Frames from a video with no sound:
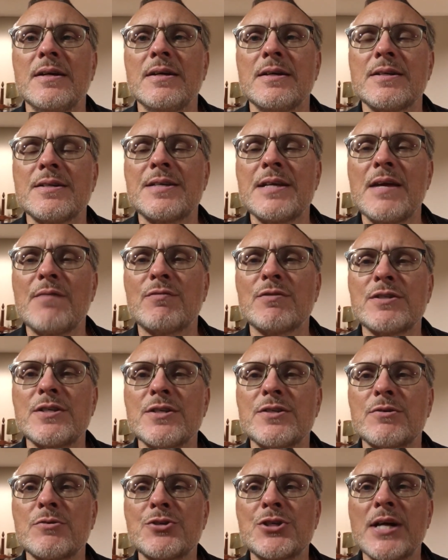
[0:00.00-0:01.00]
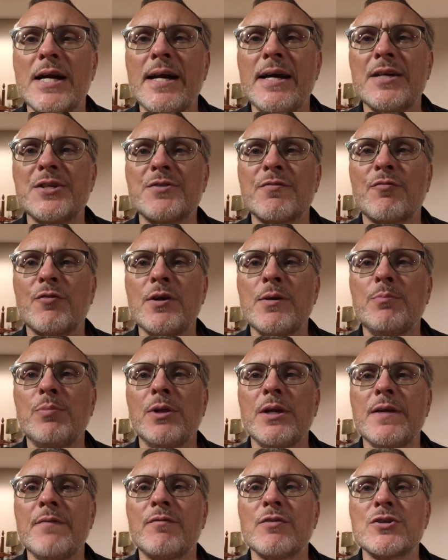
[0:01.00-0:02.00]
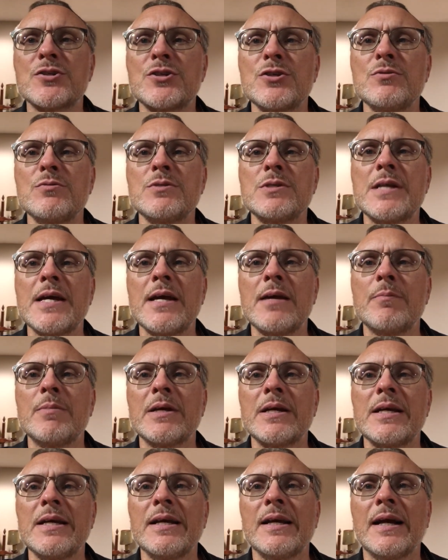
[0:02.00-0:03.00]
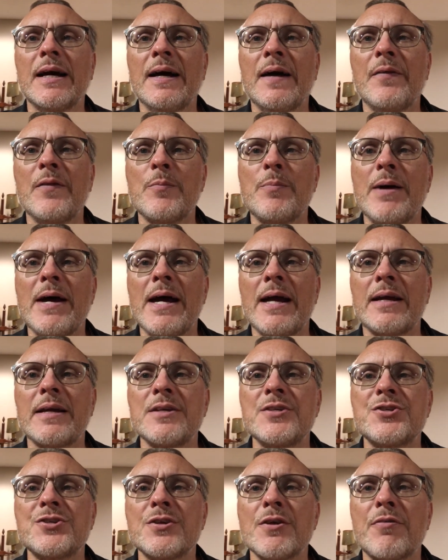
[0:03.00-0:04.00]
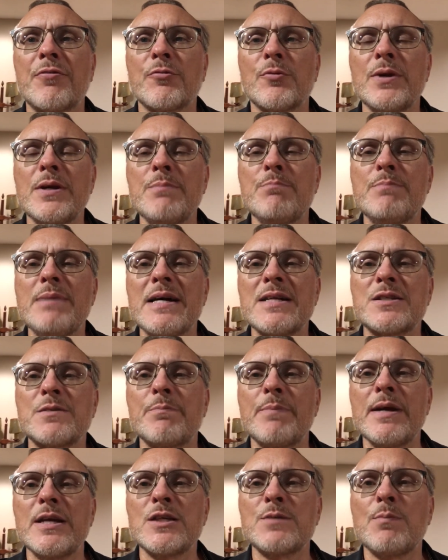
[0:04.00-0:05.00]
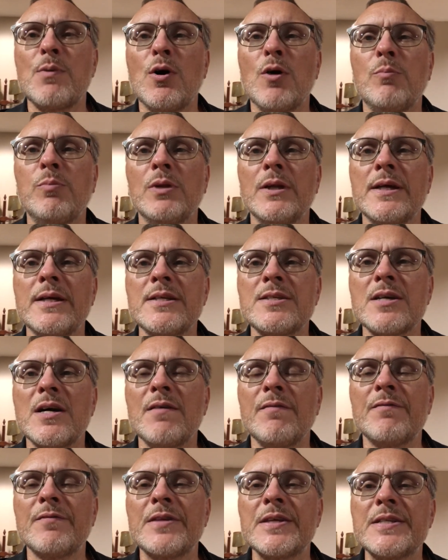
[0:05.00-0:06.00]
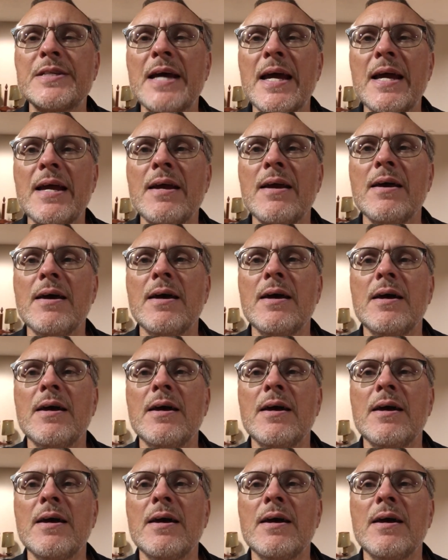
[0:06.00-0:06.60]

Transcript: San Francisco Giants, your free play for Tuesday, but get on the package the three best baseball plays of the day.